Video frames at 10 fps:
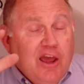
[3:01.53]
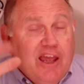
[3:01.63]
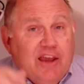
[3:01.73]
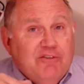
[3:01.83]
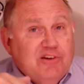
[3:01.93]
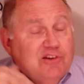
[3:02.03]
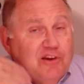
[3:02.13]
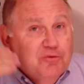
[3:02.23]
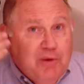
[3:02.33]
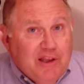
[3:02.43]
if He
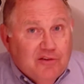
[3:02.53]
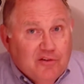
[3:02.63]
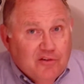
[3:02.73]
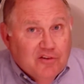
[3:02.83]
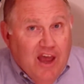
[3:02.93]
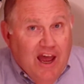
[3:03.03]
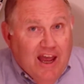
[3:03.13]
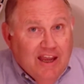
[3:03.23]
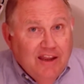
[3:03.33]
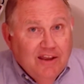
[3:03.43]
just means the
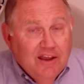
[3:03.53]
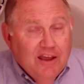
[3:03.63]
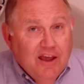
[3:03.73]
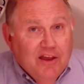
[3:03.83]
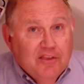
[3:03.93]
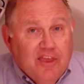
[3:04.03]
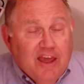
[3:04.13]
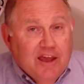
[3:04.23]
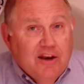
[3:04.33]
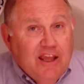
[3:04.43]
sky,
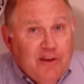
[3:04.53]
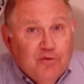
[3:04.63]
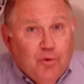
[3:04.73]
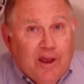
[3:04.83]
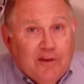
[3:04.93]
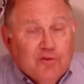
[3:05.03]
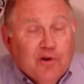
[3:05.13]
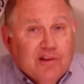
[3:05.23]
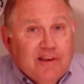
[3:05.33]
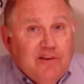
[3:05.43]
then His ways are
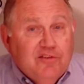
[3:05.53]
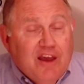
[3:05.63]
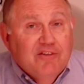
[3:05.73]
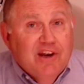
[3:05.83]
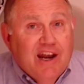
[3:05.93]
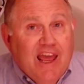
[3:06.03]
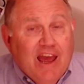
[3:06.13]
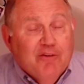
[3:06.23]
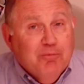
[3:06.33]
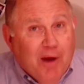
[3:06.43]
at least
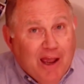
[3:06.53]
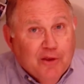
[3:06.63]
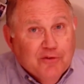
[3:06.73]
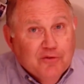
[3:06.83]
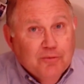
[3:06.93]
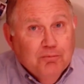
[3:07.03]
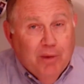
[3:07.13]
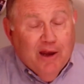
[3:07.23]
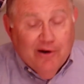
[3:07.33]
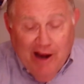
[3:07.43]
7.5 miles
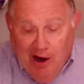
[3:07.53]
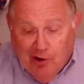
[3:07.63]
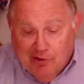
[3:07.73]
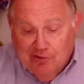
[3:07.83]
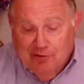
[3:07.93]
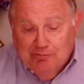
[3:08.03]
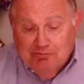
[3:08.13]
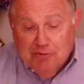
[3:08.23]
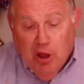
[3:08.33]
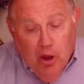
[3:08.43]
better than ours.
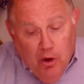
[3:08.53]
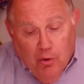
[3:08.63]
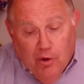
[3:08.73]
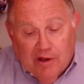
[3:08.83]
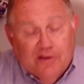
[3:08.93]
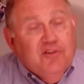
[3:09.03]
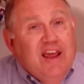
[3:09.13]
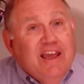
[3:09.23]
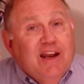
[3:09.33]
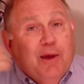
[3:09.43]
Well, let's
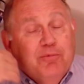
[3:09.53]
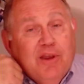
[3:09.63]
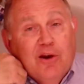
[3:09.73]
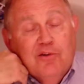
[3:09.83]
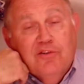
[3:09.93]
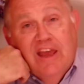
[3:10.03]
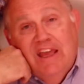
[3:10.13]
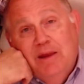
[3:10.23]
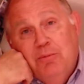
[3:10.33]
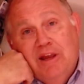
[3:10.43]
take it up there. Say
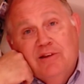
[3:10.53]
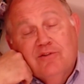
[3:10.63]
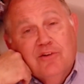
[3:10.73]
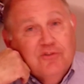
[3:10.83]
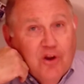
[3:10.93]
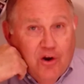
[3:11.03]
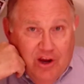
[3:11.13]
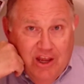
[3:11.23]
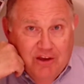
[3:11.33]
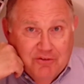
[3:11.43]
He means the
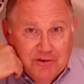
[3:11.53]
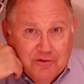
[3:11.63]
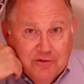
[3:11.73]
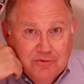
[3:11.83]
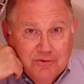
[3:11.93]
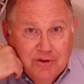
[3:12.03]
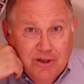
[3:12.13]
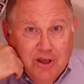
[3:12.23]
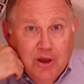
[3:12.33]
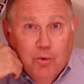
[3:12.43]
starry heavens.
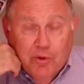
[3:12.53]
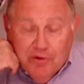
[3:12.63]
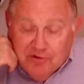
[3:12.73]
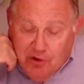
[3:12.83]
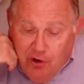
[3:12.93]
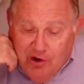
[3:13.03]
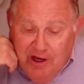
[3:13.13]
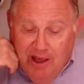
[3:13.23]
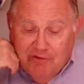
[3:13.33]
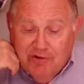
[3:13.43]
Well, the starry
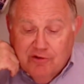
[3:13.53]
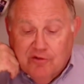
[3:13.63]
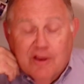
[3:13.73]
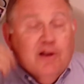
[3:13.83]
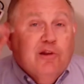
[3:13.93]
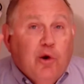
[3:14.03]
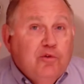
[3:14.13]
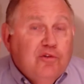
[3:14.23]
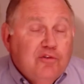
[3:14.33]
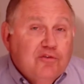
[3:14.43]
heavens, the
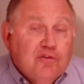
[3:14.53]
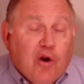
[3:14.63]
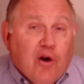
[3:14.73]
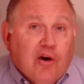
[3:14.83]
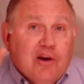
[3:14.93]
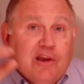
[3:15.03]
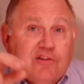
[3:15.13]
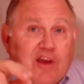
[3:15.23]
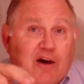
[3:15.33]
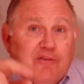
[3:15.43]
closest star is
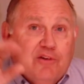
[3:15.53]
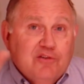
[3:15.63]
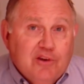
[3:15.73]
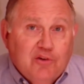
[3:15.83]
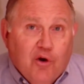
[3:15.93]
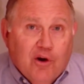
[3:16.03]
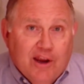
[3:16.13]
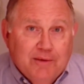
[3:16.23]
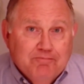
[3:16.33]
Alpha Centauri.